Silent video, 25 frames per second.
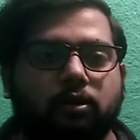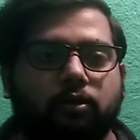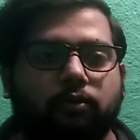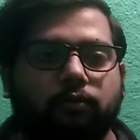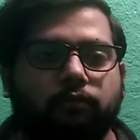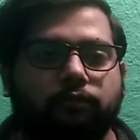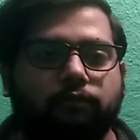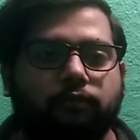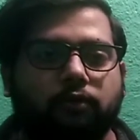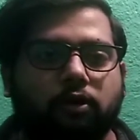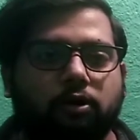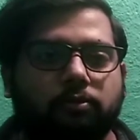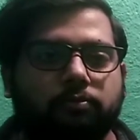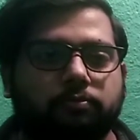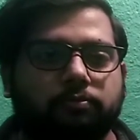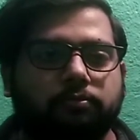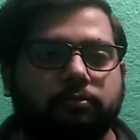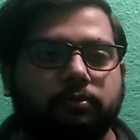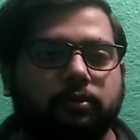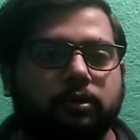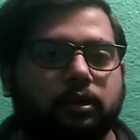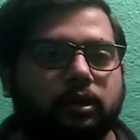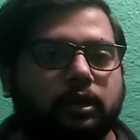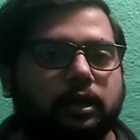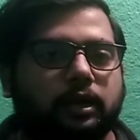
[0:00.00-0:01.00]

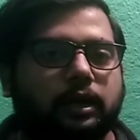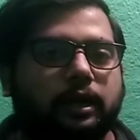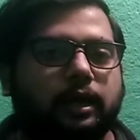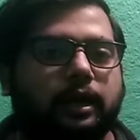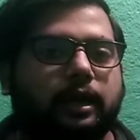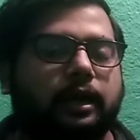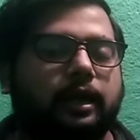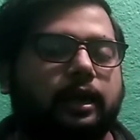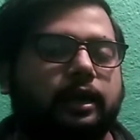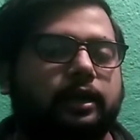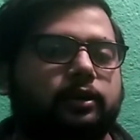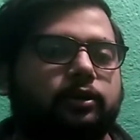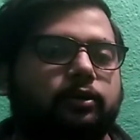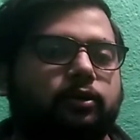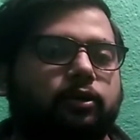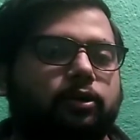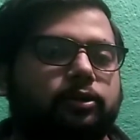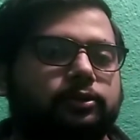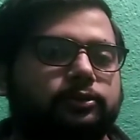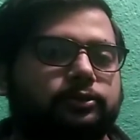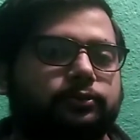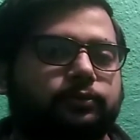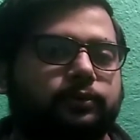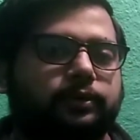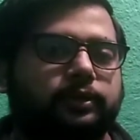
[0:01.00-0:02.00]
form and
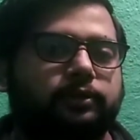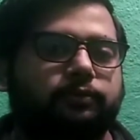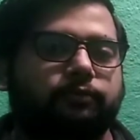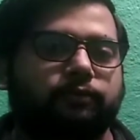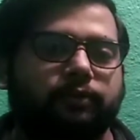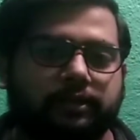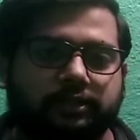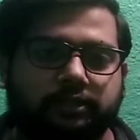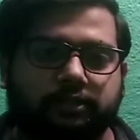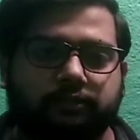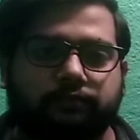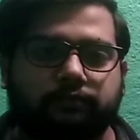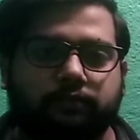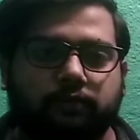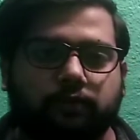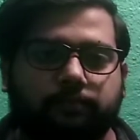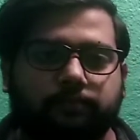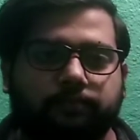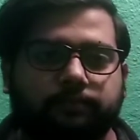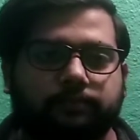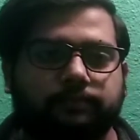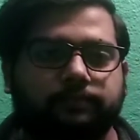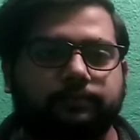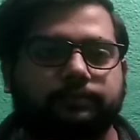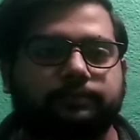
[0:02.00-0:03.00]
also in vector form.
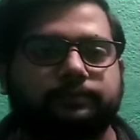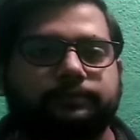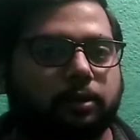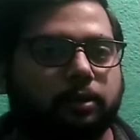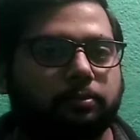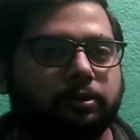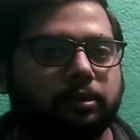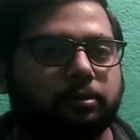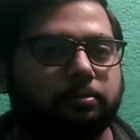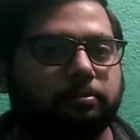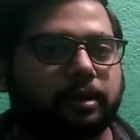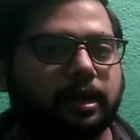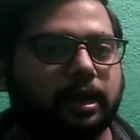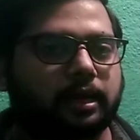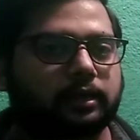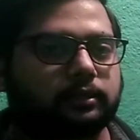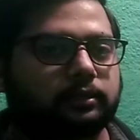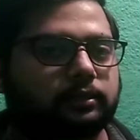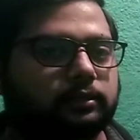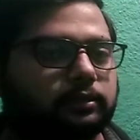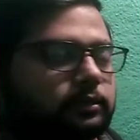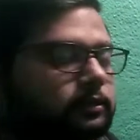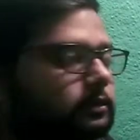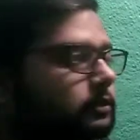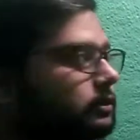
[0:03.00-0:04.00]
Coming
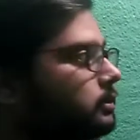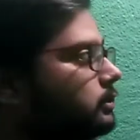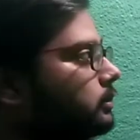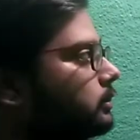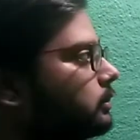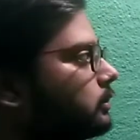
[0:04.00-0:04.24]
back